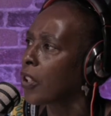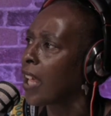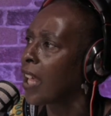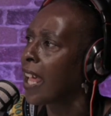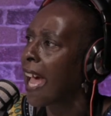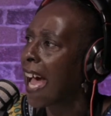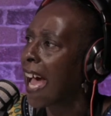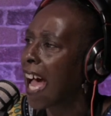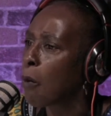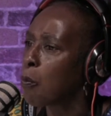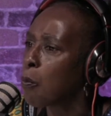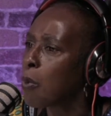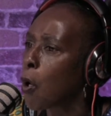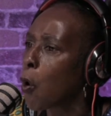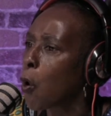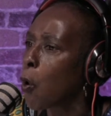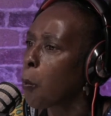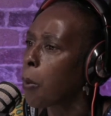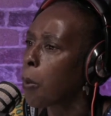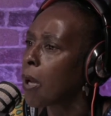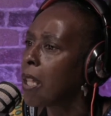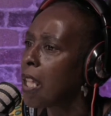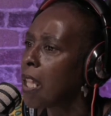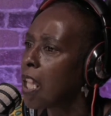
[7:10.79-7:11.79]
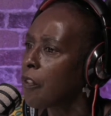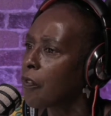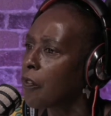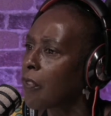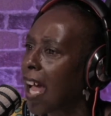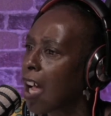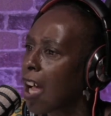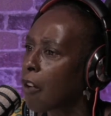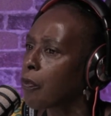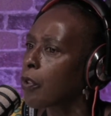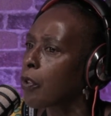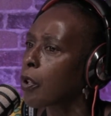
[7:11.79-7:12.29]
and we uplift
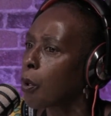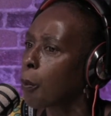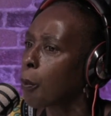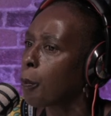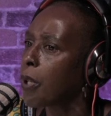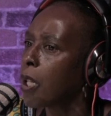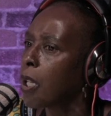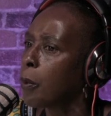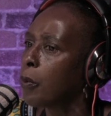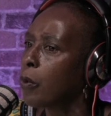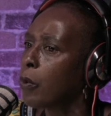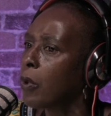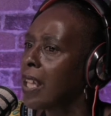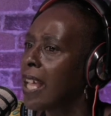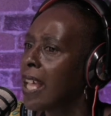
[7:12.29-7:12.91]
African people.